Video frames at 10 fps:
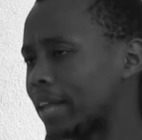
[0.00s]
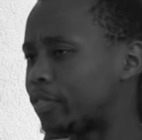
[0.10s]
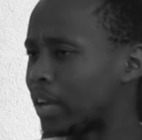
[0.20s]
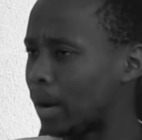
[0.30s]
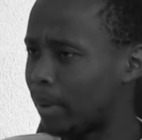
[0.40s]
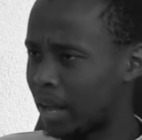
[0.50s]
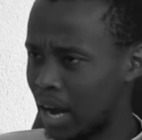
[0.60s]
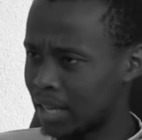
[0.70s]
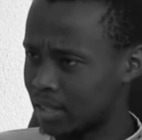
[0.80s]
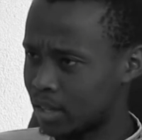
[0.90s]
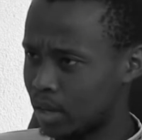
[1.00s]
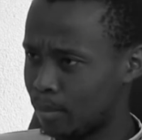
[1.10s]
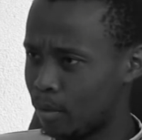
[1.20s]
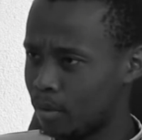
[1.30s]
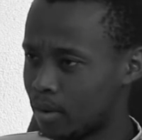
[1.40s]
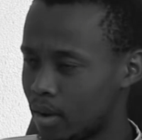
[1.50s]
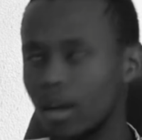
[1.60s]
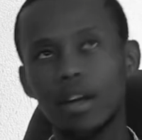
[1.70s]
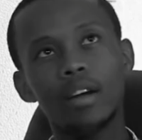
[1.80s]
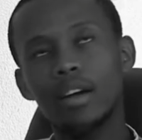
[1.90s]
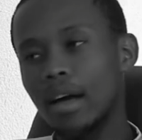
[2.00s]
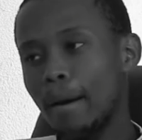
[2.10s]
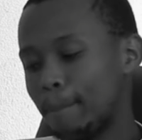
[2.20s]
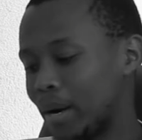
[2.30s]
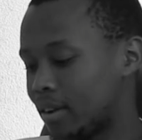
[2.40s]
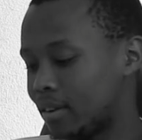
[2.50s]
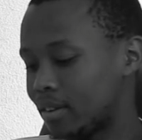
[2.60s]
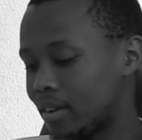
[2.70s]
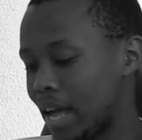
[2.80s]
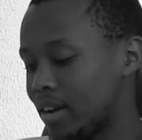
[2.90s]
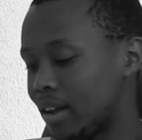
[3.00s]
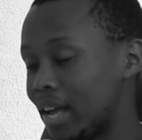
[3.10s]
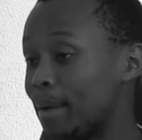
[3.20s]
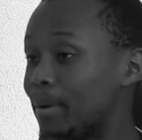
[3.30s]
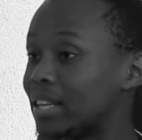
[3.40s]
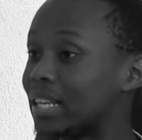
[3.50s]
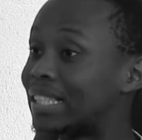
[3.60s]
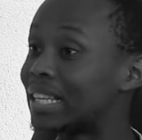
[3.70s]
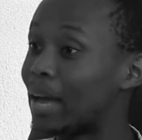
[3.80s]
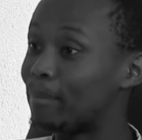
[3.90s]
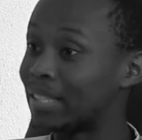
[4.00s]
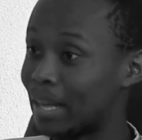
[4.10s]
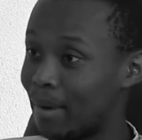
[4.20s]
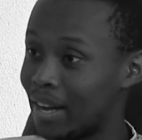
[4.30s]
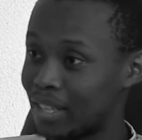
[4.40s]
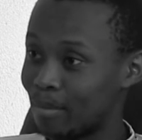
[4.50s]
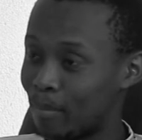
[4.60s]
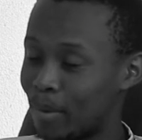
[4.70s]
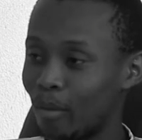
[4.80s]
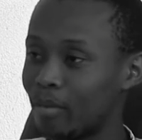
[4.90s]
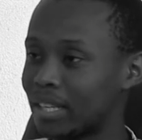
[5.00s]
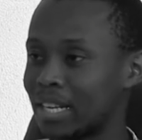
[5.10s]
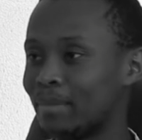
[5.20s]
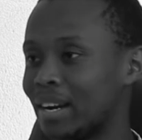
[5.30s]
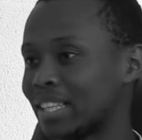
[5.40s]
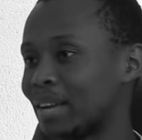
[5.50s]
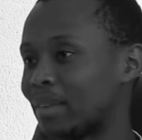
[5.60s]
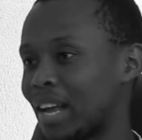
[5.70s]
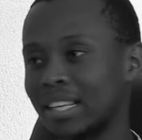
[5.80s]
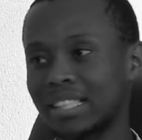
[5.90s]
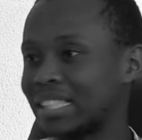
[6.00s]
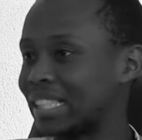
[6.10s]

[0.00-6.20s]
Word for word: I think about her answers, But and the man it still happens, but obviously man is going to